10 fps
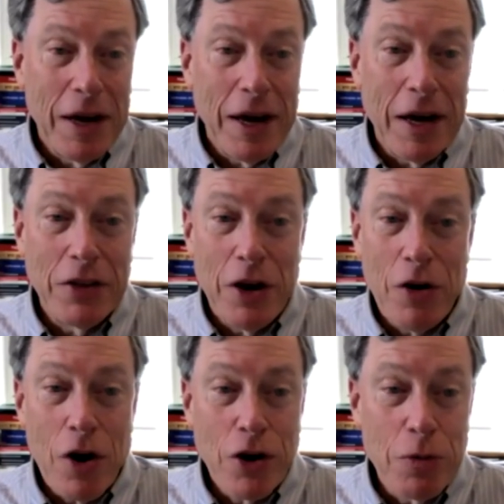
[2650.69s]
And their
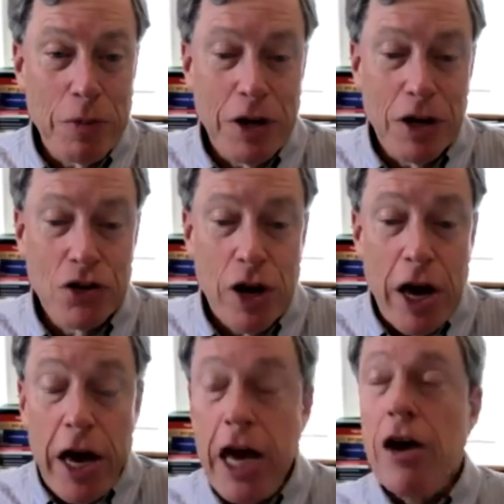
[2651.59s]
argument is,
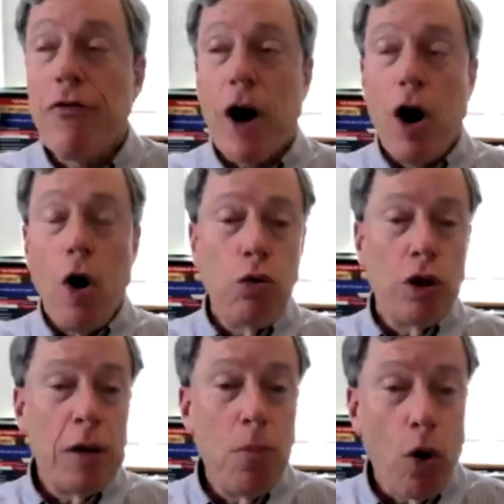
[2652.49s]
if
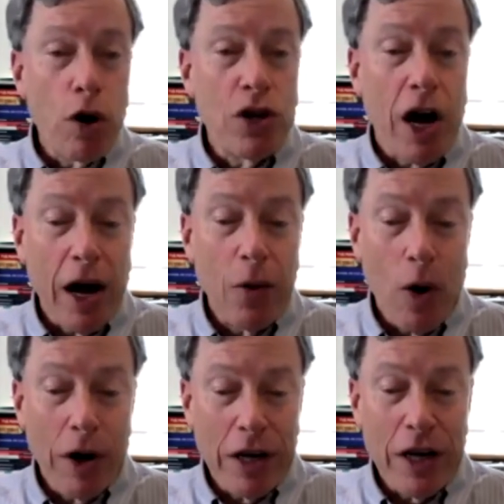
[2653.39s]
only more
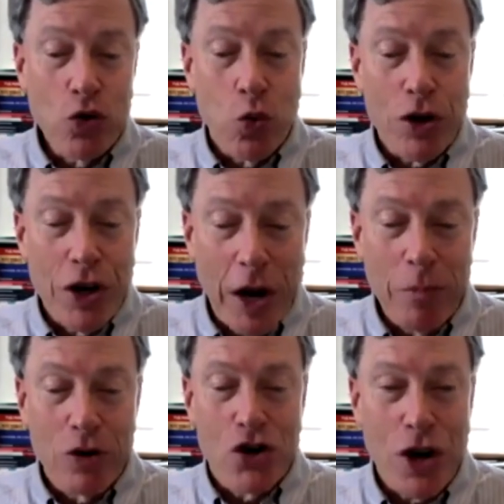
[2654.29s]
Taiwanese would
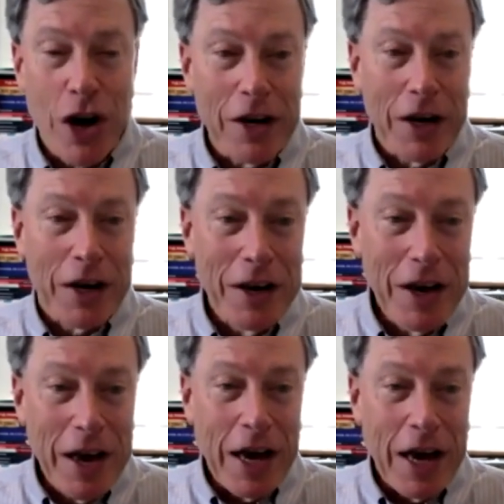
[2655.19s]
come to China
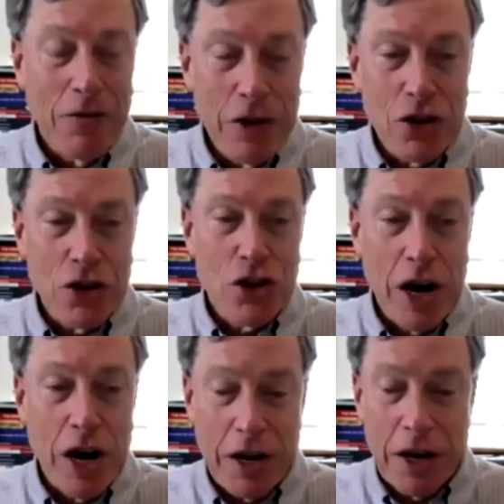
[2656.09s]
and visit
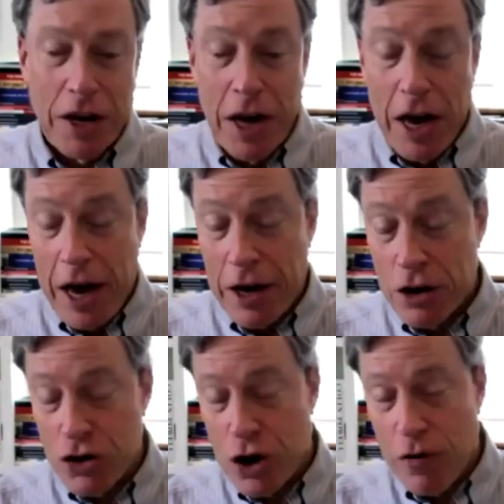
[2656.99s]
China and
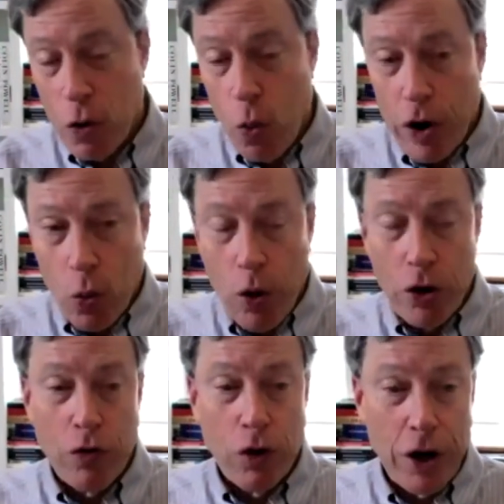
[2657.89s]
discover what a
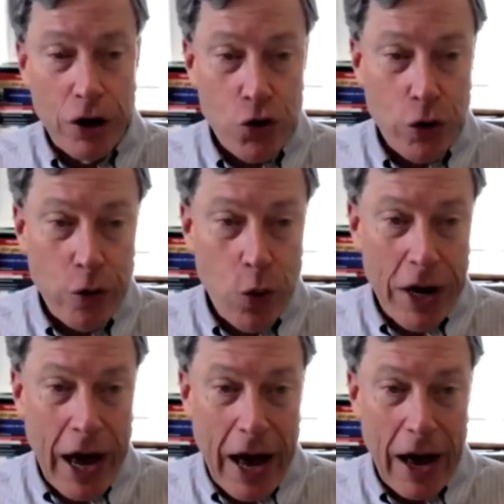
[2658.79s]
wonderful country
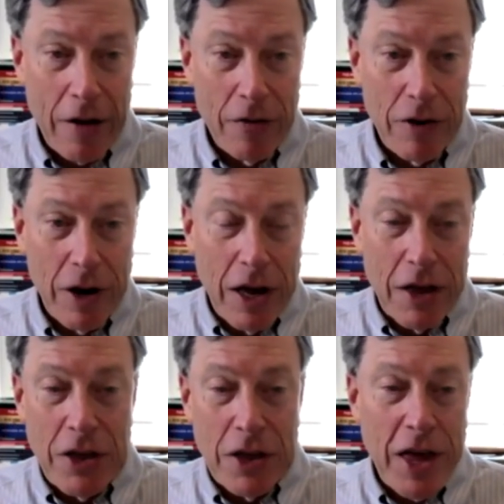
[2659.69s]
we have,
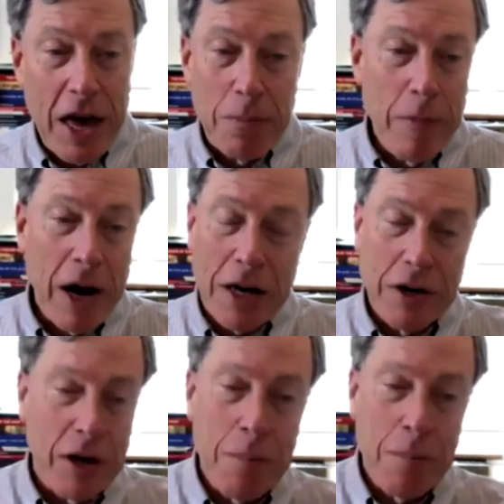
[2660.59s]
then that might
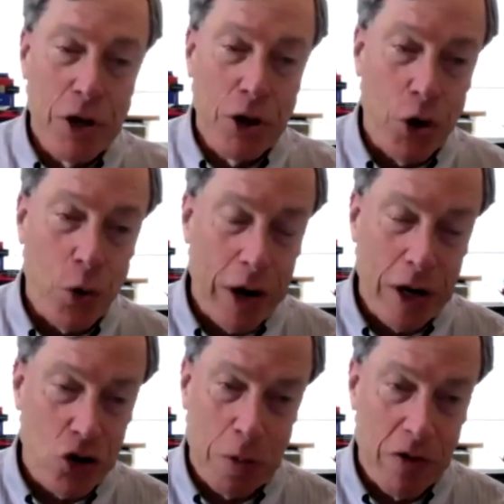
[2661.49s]

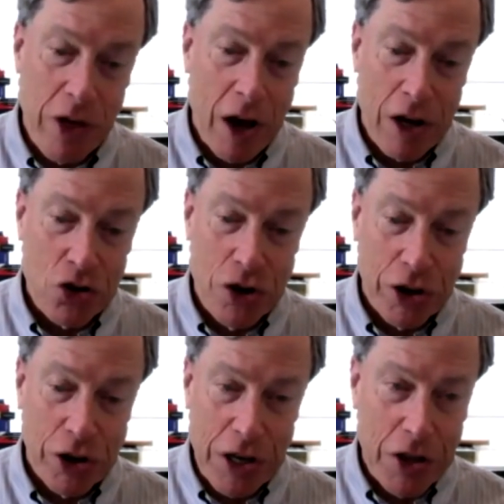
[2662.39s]
ameliorate some of the
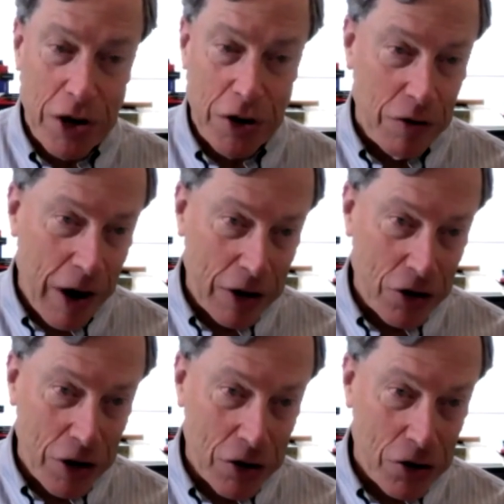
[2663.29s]
hostility that
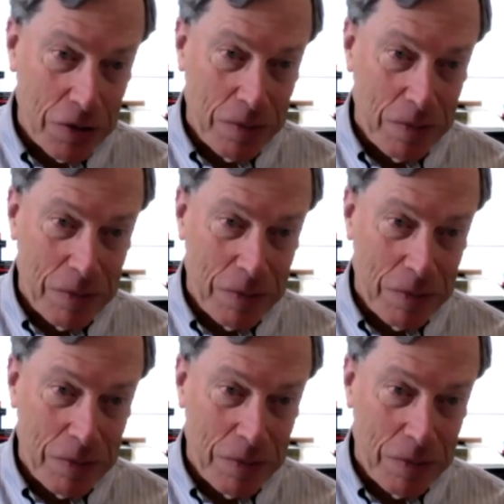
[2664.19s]
divides us.